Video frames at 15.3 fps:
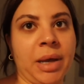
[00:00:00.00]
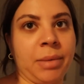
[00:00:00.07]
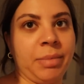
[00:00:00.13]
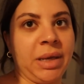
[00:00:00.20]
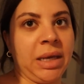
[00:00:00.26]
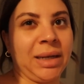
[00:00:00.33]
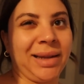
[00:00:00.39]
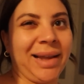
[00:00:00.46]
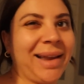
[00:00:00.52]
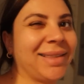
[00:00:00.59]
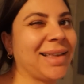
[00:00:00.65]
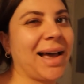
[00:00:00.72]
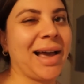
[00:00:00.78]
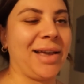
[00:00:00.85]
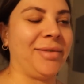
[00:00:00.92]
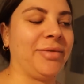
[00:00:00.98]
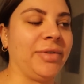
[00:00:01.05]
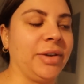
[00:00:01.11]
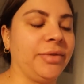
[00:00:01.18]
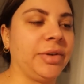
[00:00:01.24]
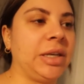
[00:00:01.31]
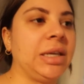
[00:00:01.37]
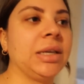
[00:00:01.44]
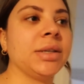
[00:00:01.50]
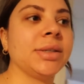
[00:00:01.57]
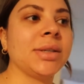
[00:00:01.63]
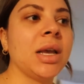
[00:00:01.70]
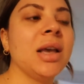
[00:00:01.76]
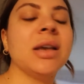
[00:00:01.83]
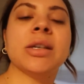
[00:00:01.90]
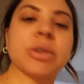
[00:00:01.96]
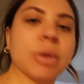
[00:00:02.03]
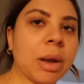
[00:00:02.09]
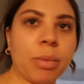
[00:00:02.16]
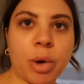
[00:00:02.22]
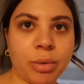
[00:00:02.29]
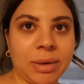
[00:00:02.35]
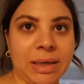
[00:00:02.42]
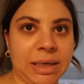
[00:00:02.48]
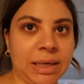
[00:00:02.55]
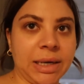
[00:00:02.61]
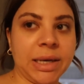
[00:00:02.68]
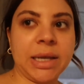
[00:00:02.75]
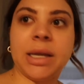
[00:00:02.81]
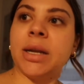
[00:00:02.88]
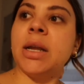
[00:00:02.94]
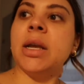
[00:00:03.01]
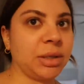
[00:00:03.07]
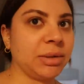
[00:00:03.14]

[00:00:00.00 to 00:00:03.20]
and be in like the high fifties, so I won't need it.